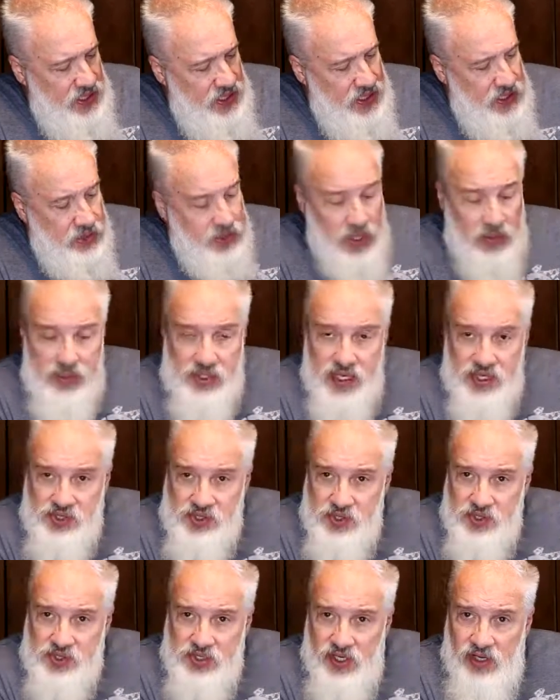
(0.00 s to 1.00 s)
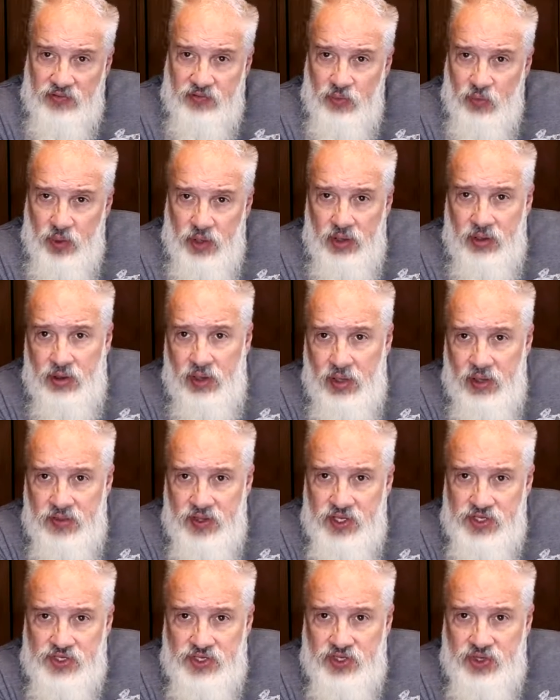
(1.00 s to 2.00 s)
You're probably asking yourself, what are all
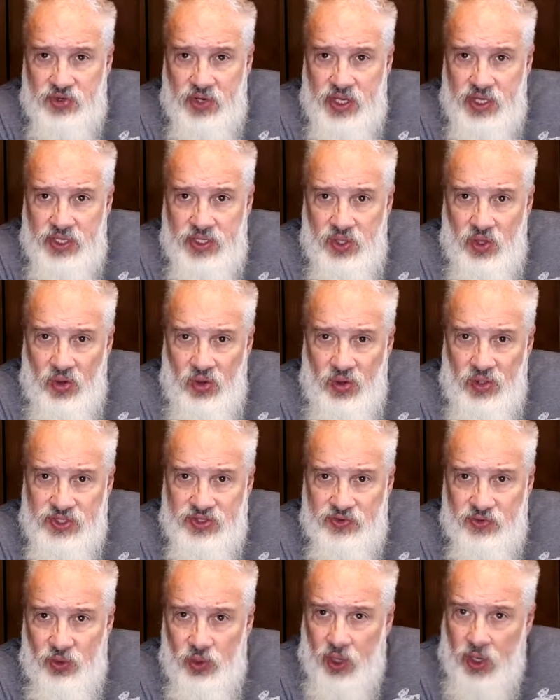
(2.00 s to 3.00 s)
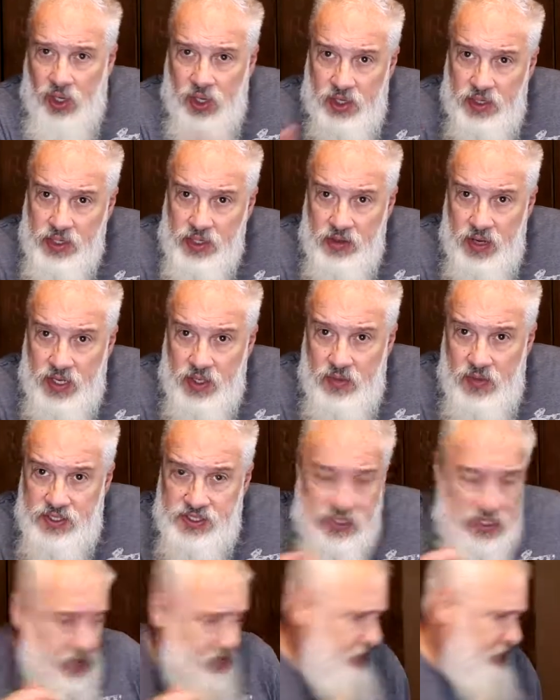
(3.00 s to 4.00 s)
these threaded holes for? Great
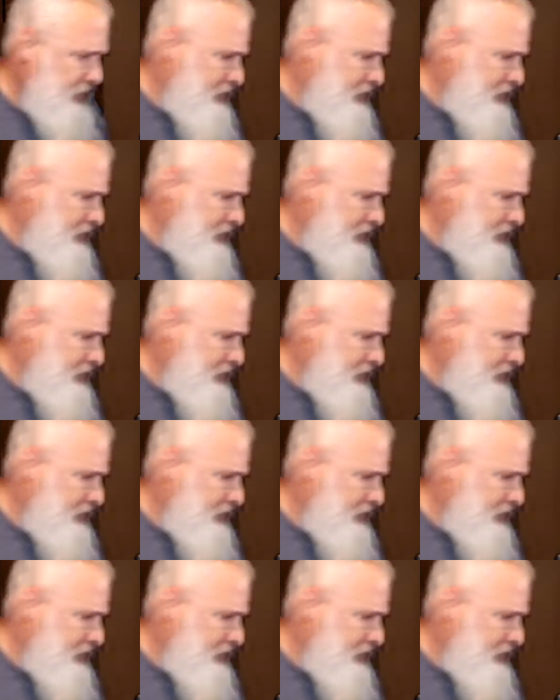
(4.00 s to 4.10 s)
question.